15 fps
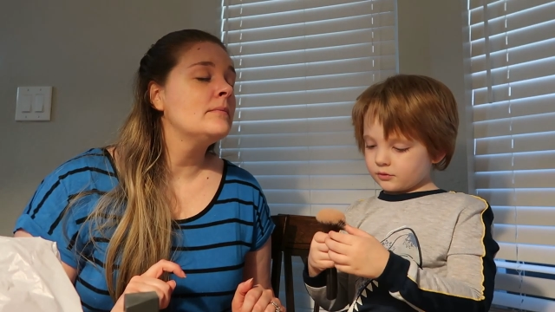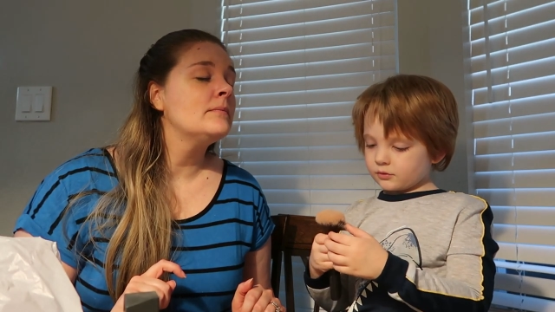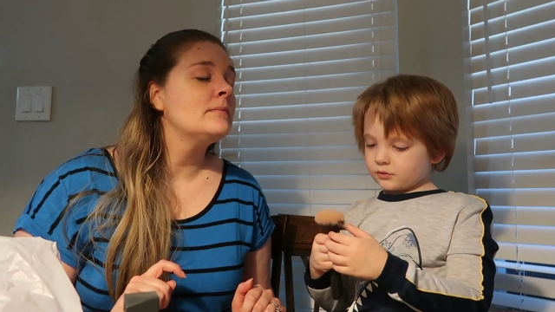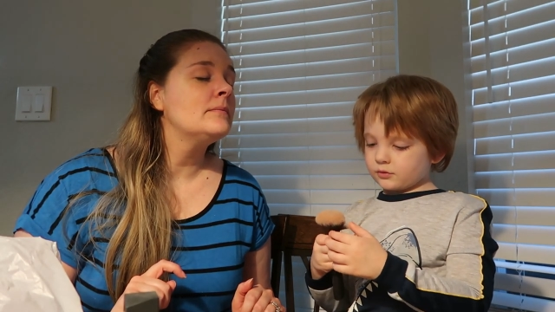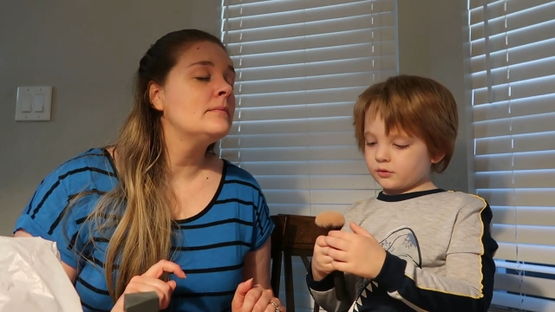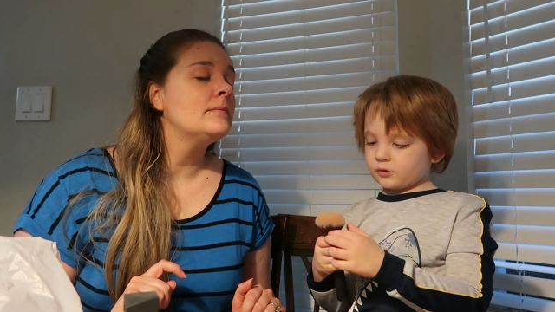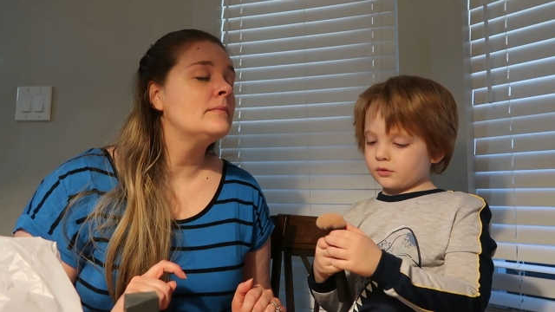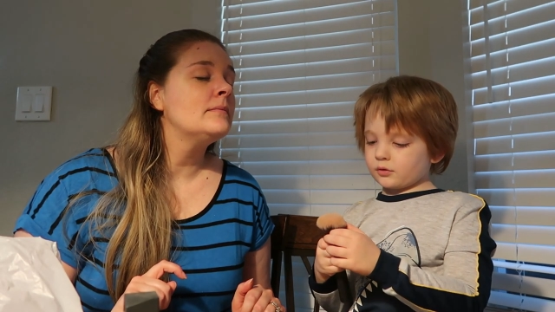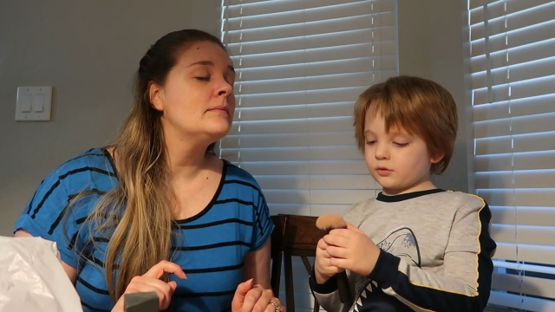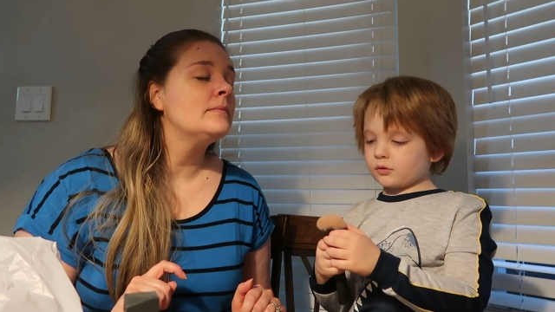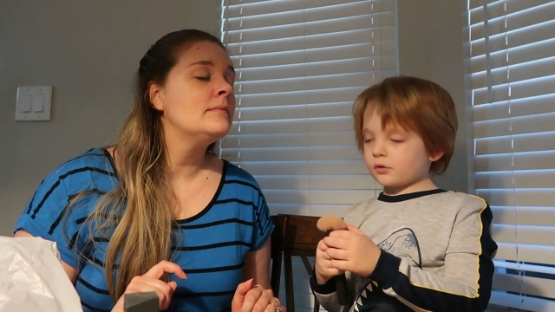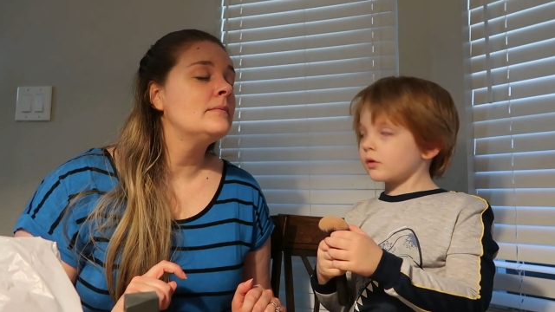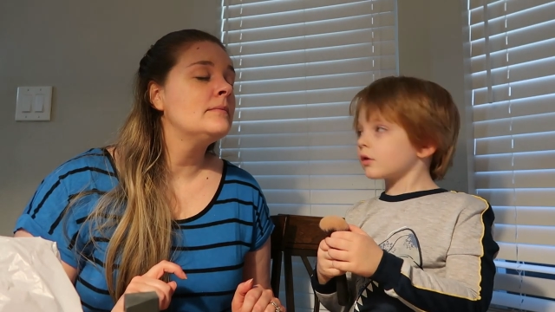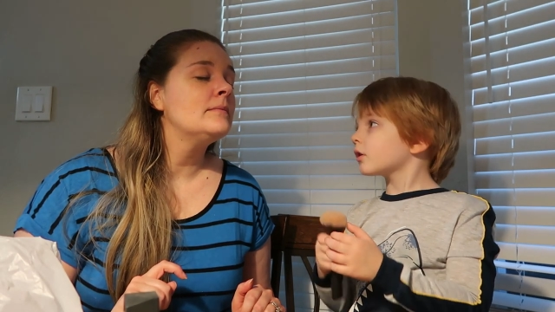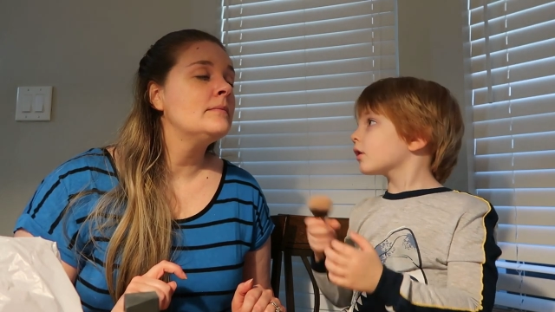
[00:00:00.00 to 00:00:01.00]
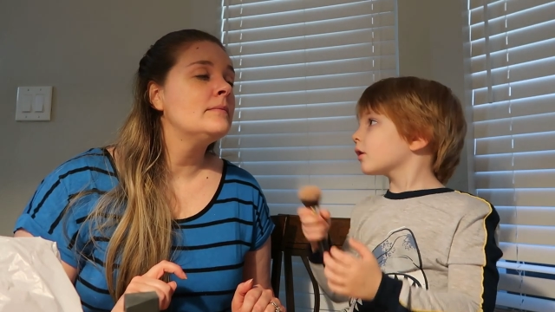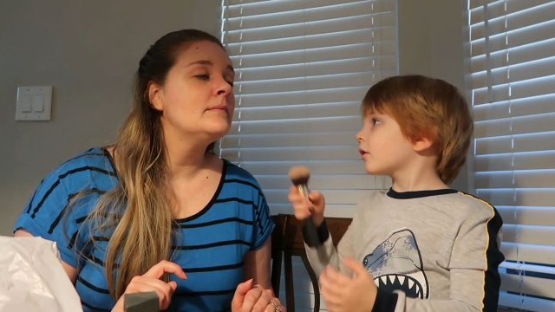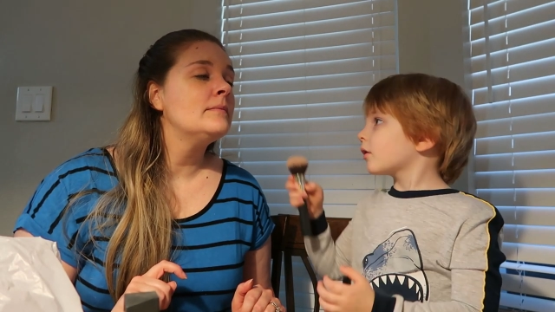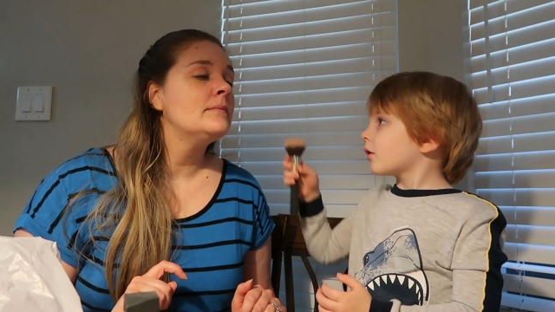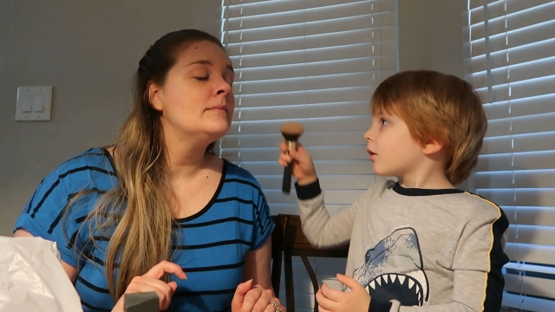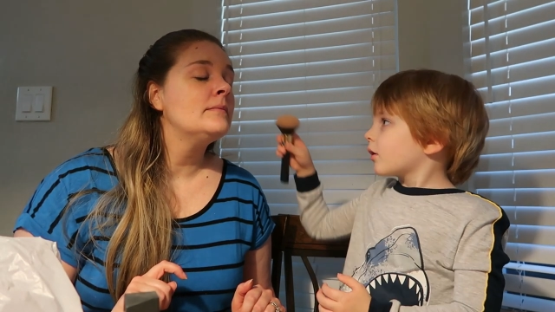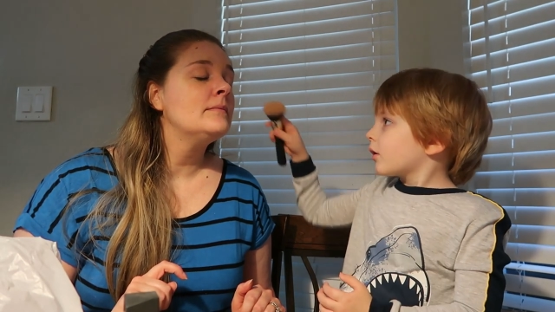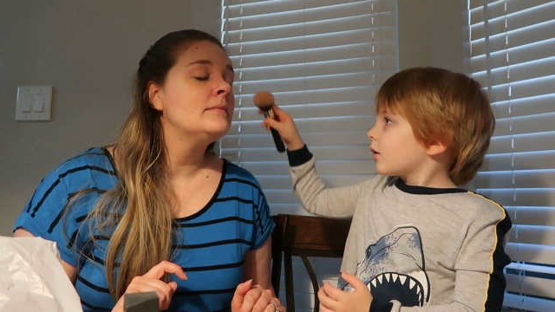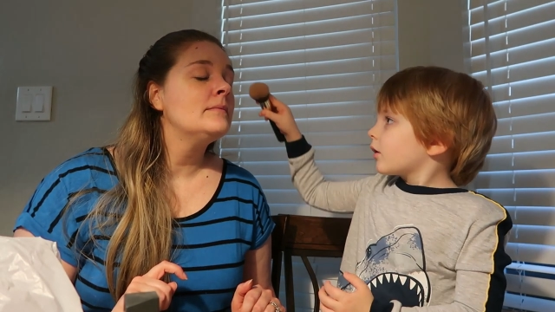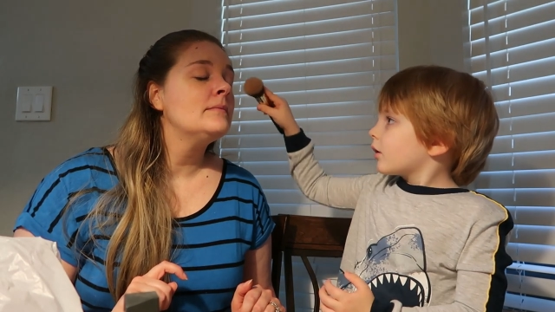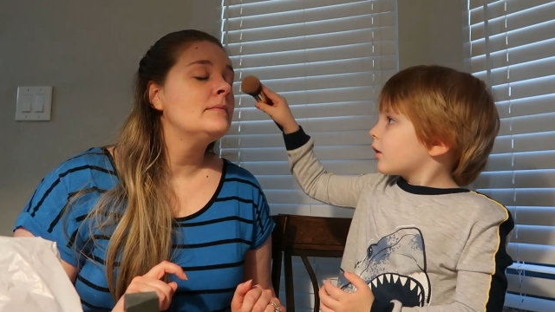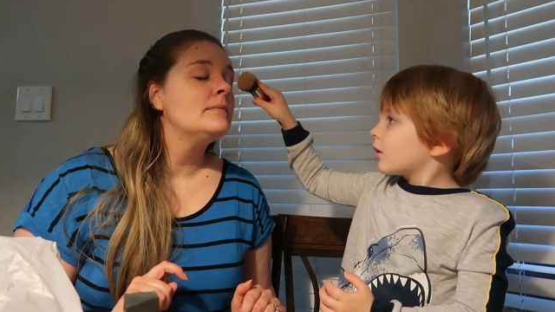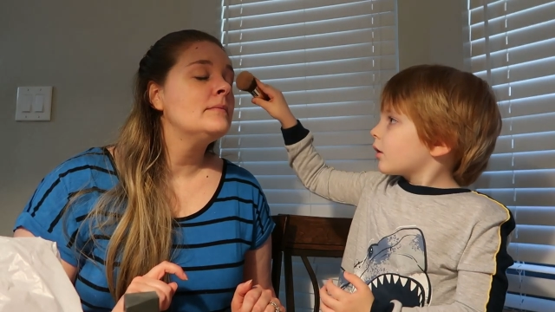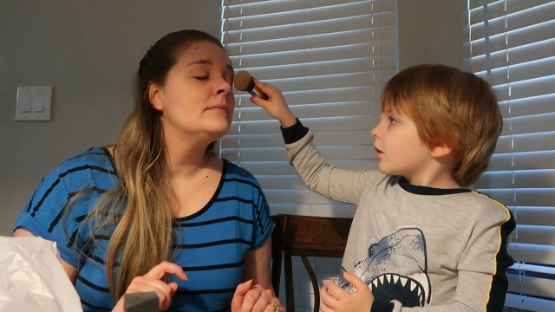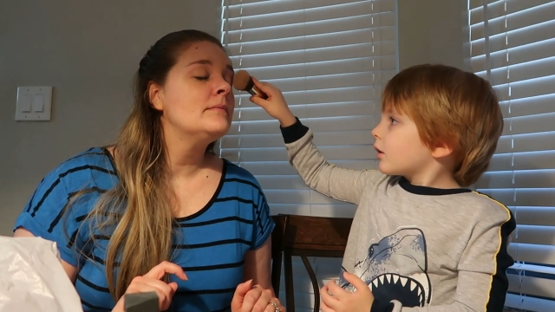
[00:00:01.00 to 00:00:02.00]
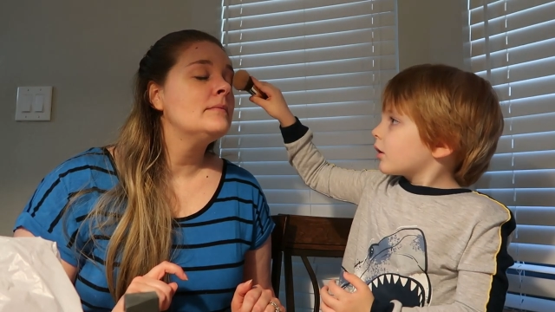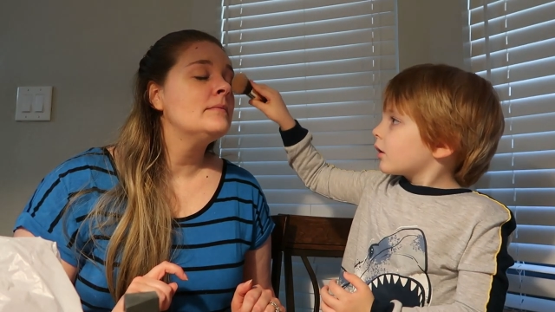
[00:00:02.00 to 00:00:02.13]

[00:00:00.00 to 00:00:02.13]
Nothing is said.